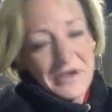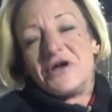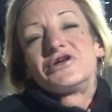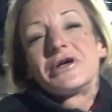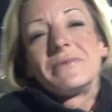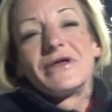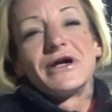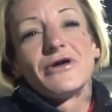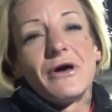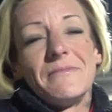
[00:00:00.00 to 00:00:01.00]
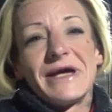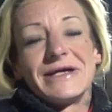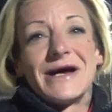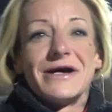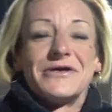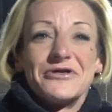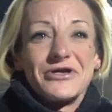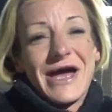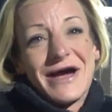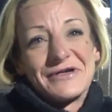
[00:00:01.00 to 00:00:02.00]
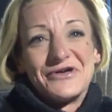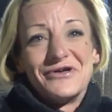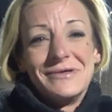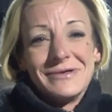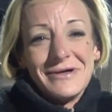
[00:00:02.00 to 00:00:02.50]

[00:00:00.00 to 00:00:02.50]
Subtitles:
You should have been like, no, I'm making $900, asshole.